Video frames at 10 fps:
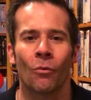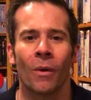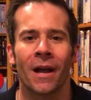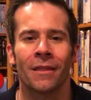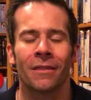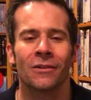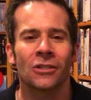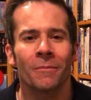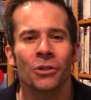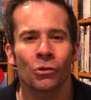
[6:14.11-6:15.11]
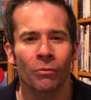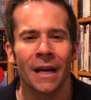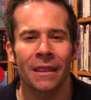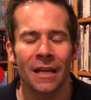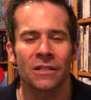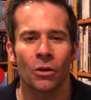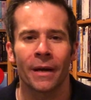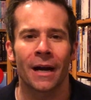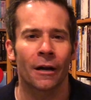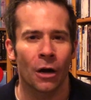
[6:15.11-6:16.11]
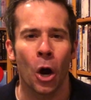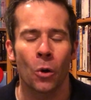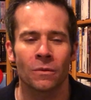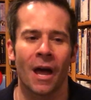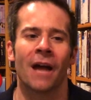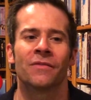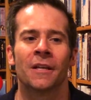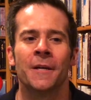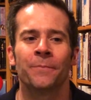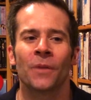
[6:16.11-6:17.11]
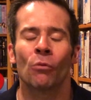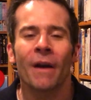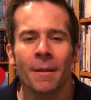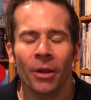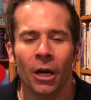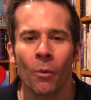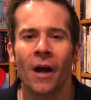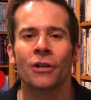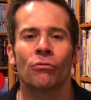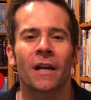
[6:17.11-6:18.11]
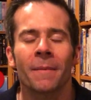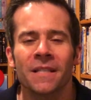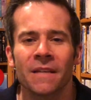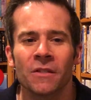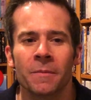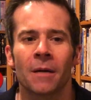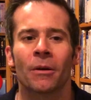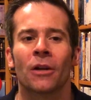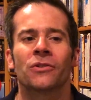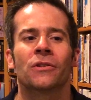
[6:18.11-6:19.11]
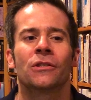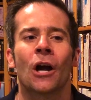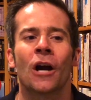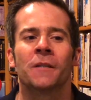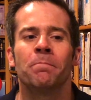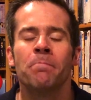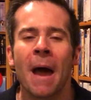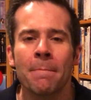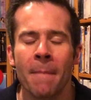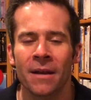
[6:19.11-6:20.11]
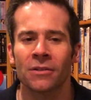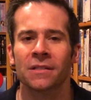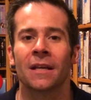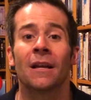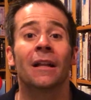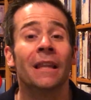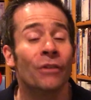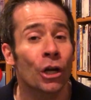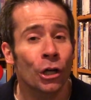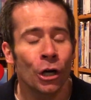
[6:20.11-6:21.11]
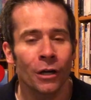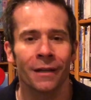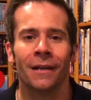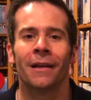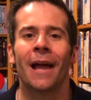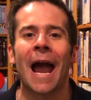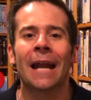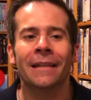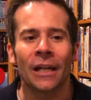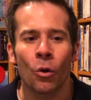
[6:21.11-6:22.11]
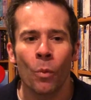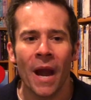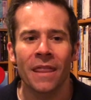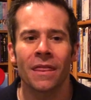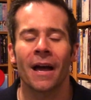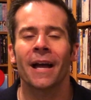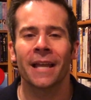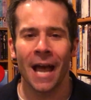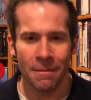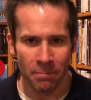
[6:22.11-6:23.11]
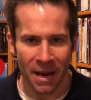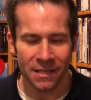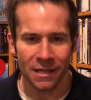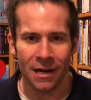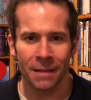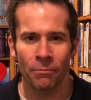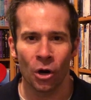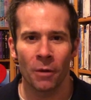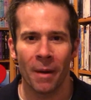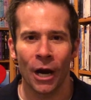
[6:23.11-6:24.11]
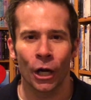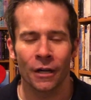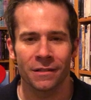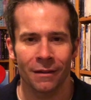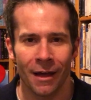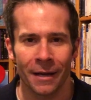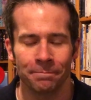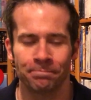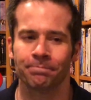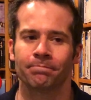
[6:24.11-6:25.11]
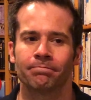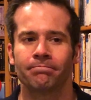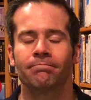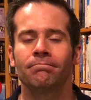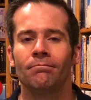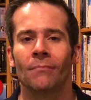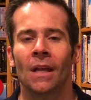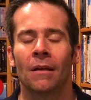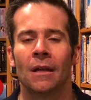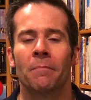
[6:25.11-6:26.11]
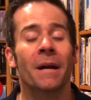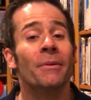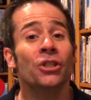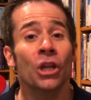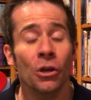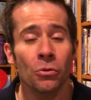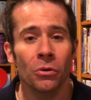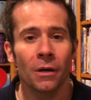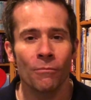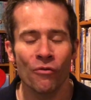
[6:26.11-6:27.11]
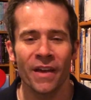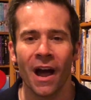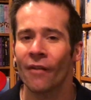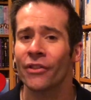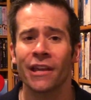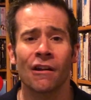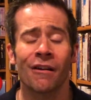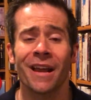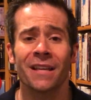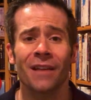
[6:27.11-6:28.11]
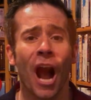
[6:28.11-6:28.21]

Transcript: when there's so much great things going on in our own lives. Ready Player One, directed by Steven Spielberg, also stars Ben Mendelsohn, Olivia Cooke, and Lena Waithe, again based on the book by Ernest Cline. My number 2 movie of the year is